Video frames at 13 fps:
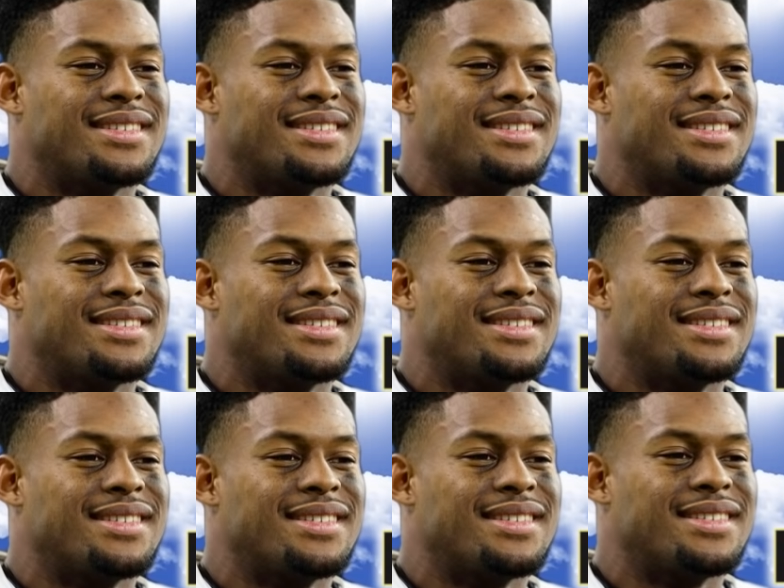
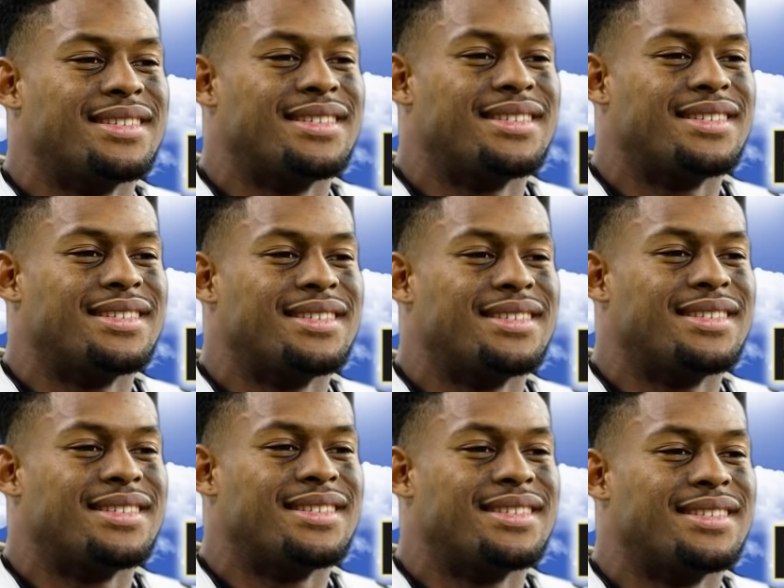
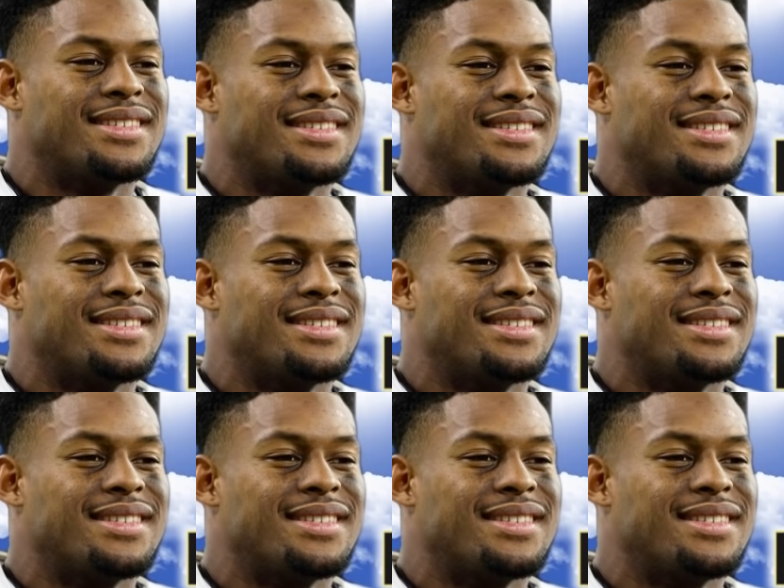
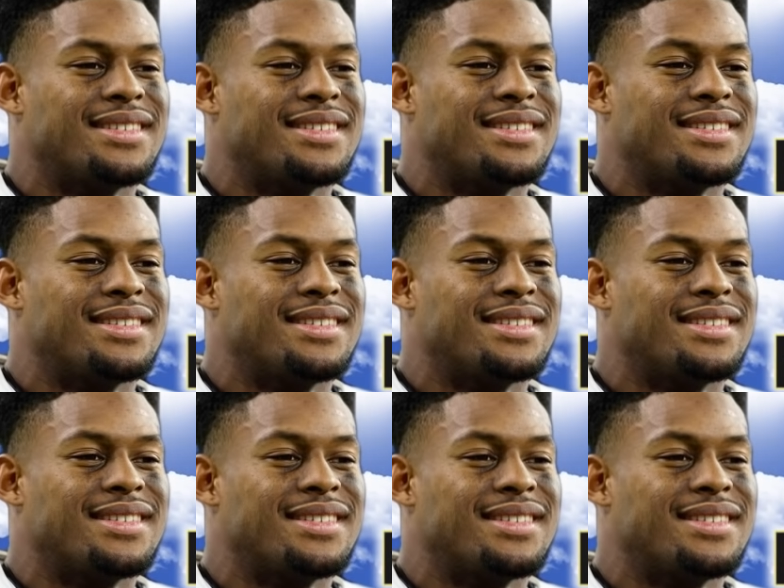
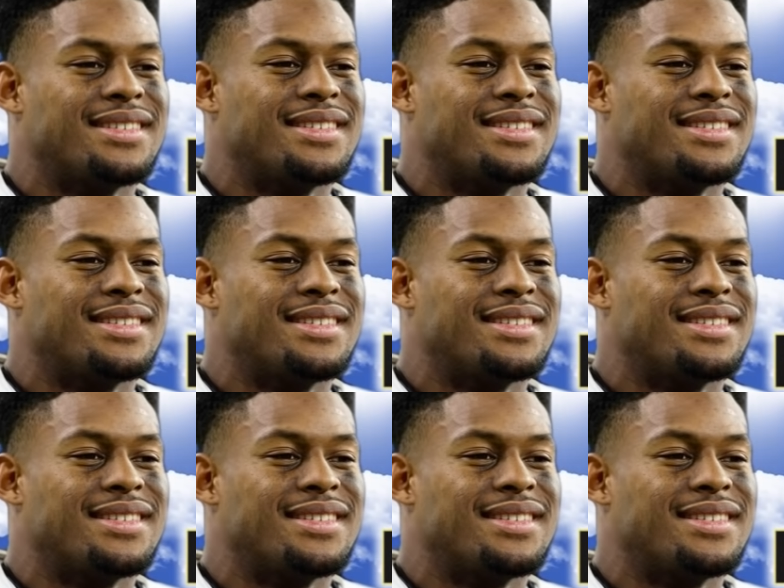(silent)